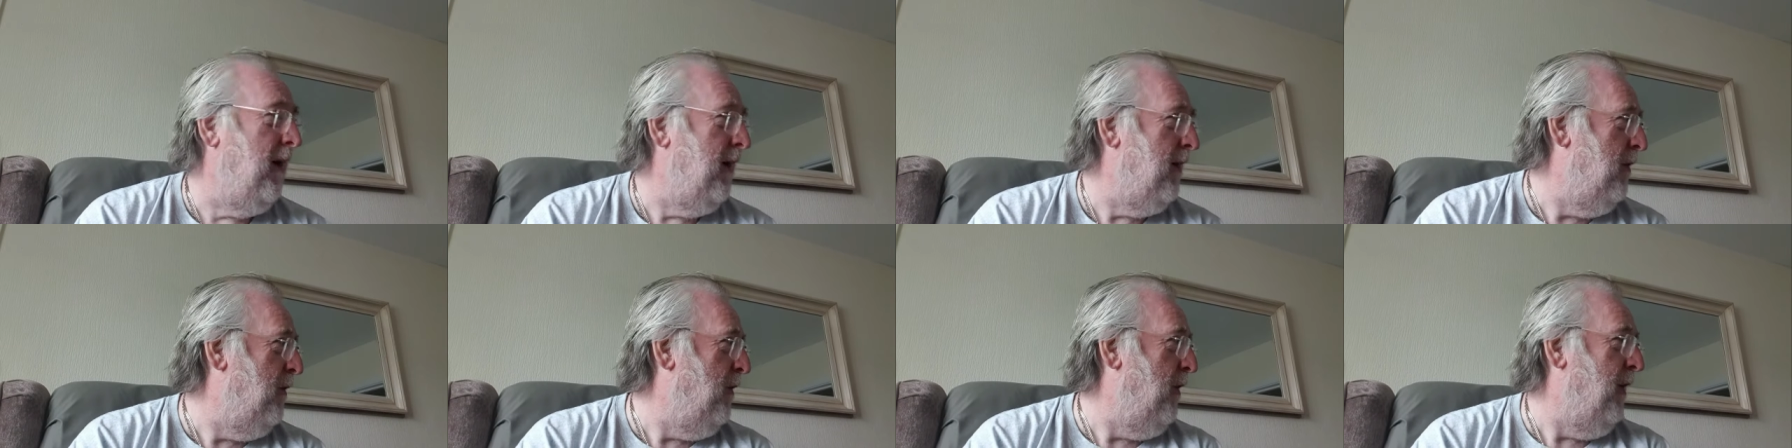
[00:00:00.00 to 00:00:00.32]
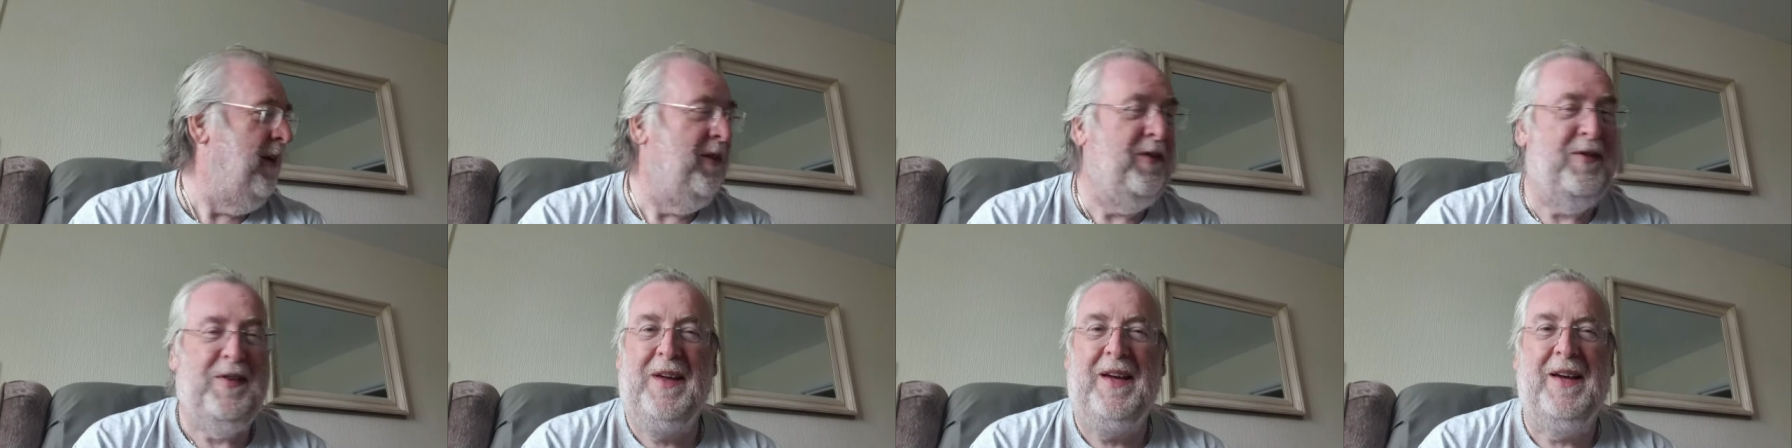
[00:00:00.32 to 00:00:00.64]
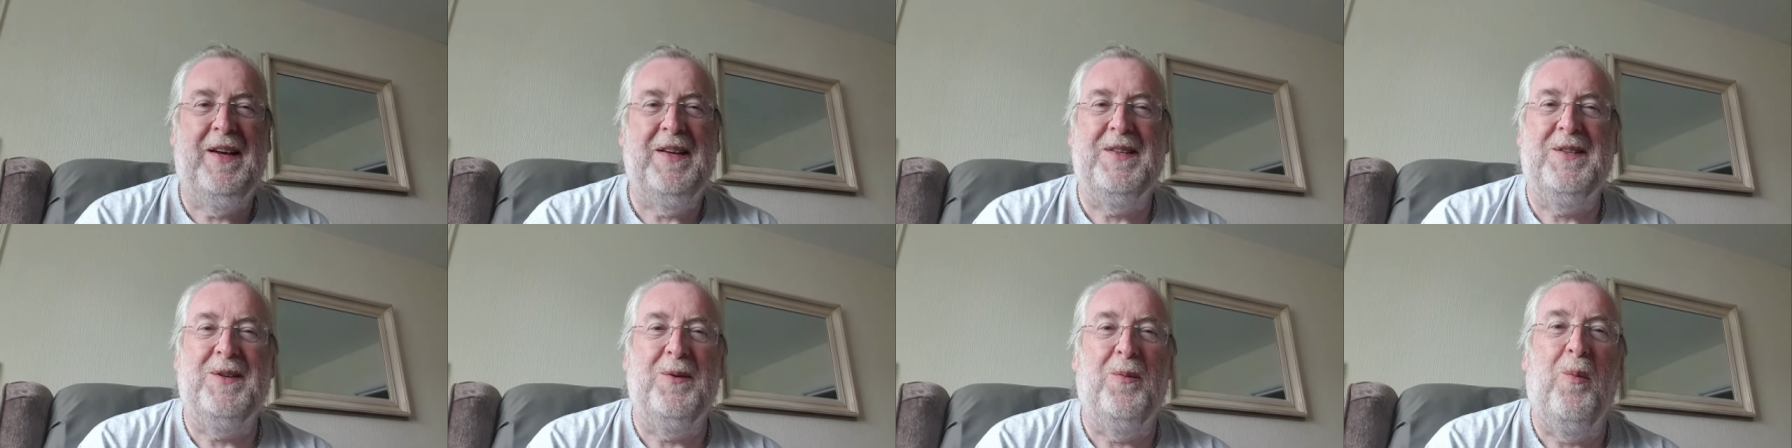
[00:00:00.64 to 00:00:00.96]
I think
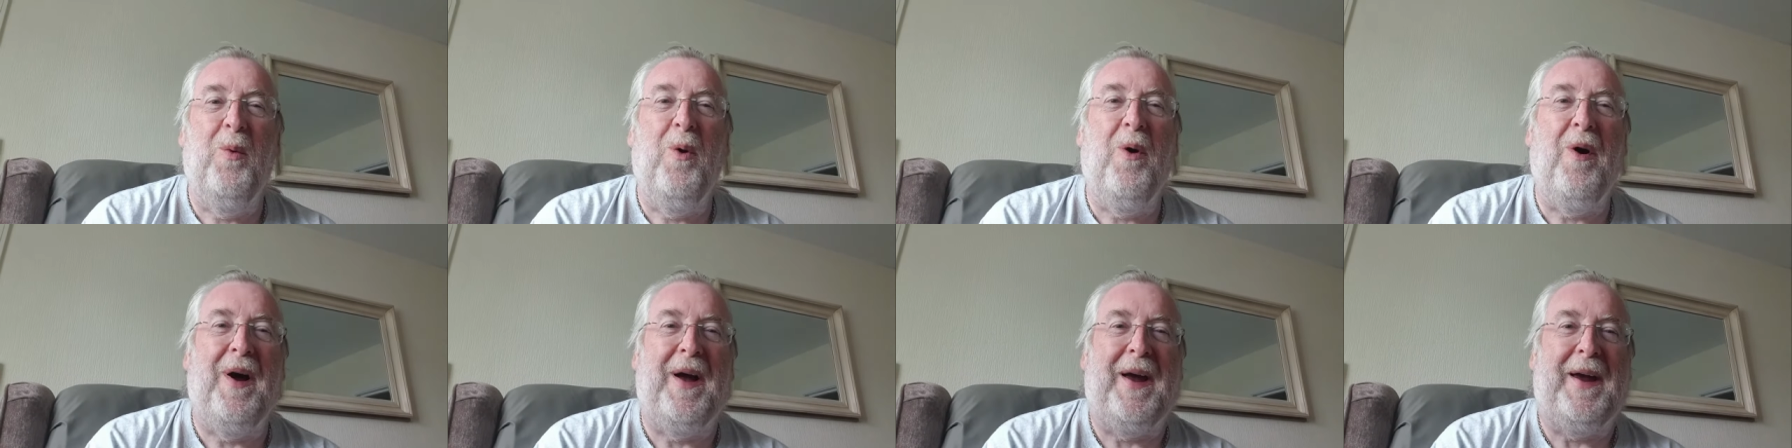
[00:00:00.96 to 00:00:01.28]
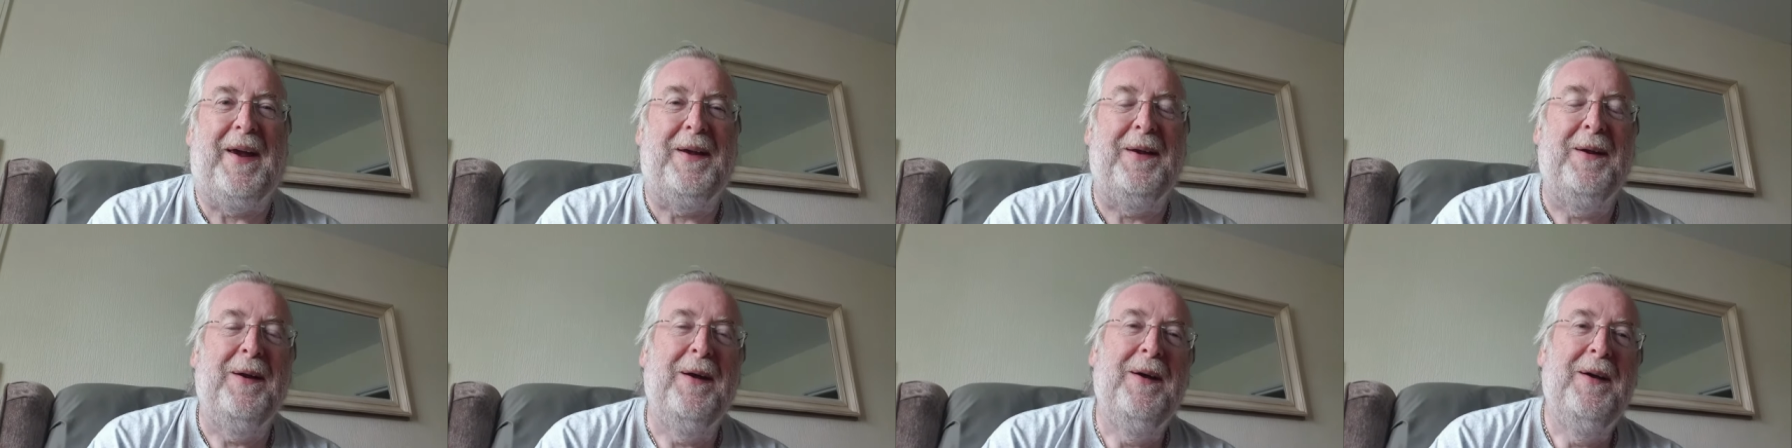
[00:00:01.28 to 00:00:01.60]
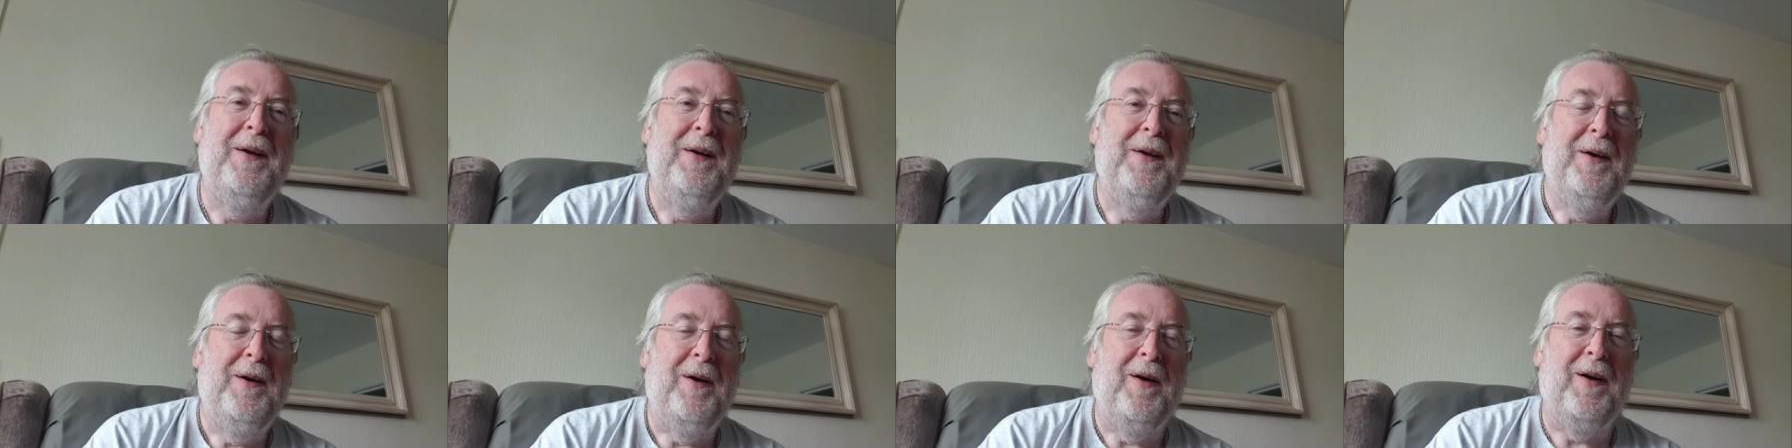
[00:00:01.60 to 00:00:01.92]
it's a wine.
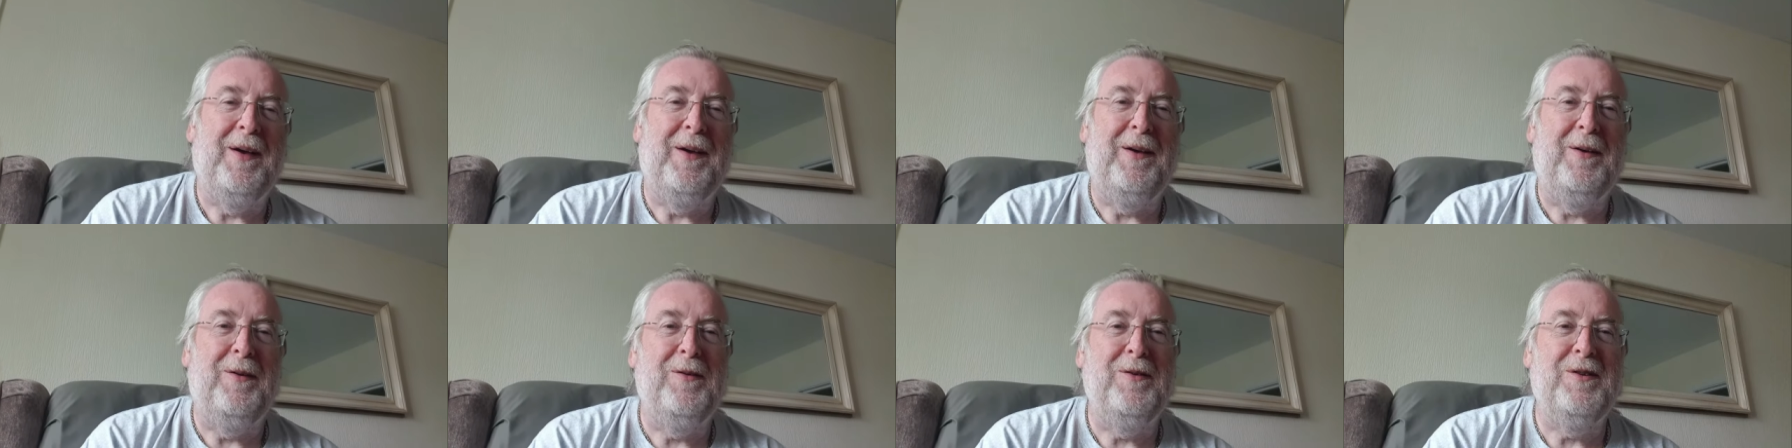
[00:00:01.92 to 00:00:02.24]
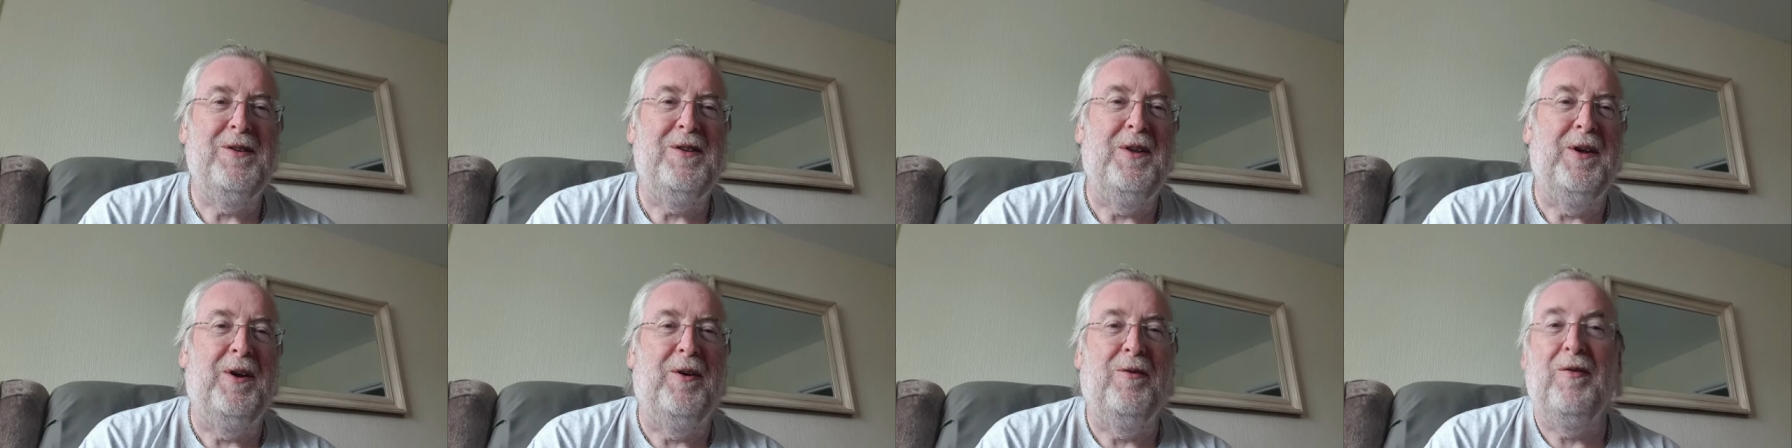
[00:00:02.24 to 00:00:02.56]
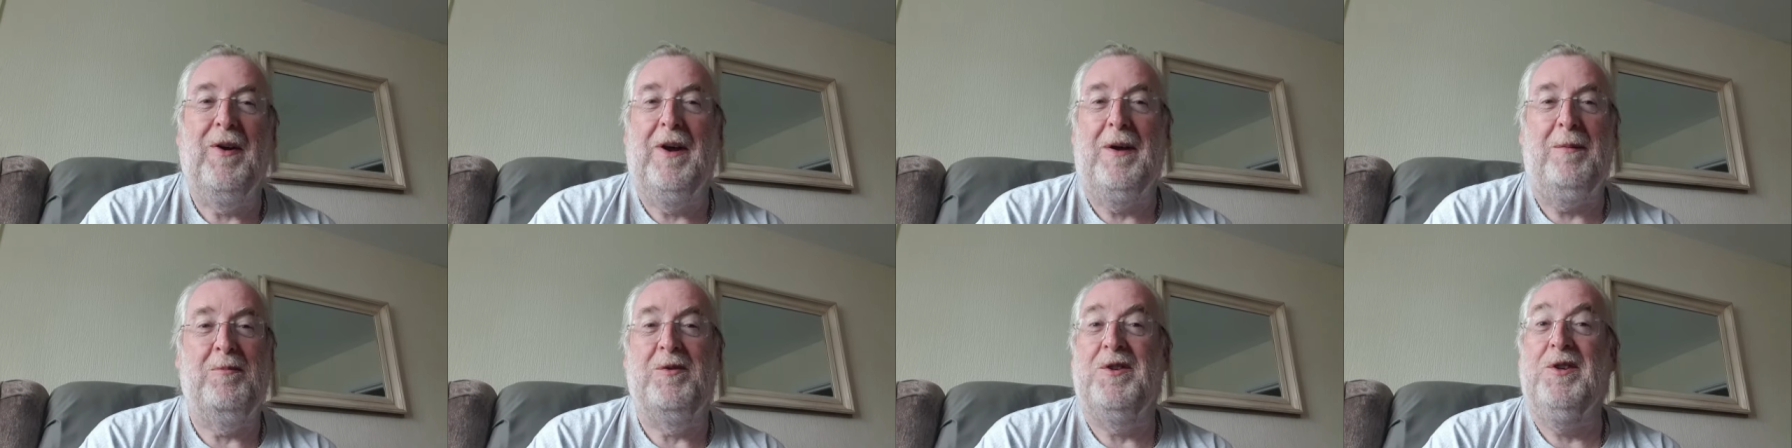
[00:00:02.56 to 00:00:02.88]
I used the grape